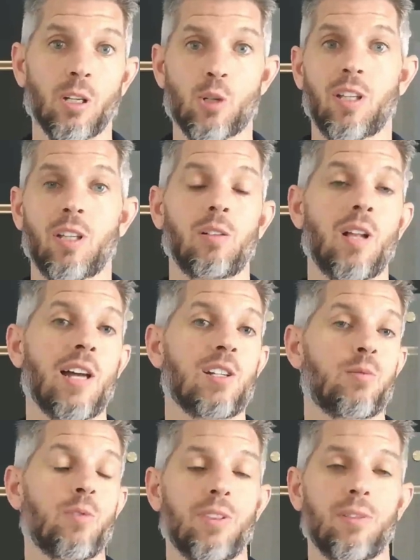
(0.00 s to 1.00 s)
Drink a
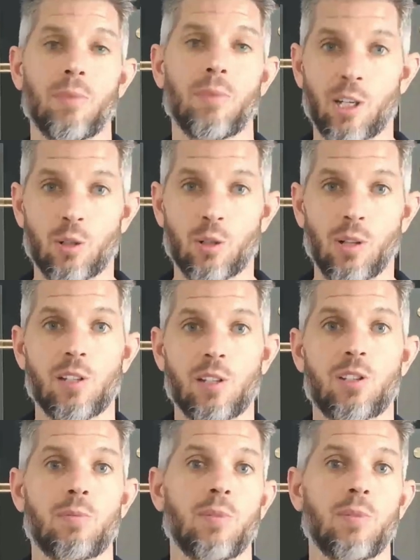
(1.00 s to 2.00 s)
glass with
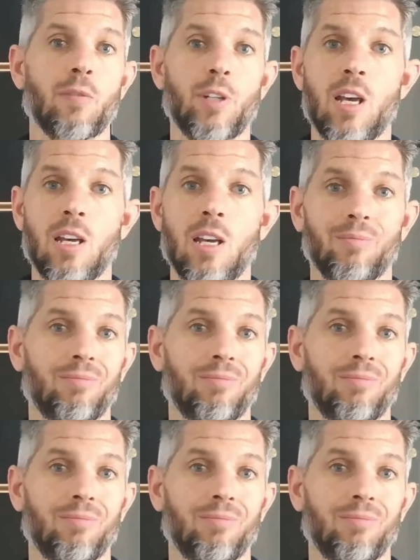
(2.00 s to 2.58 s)
electrolytes every day.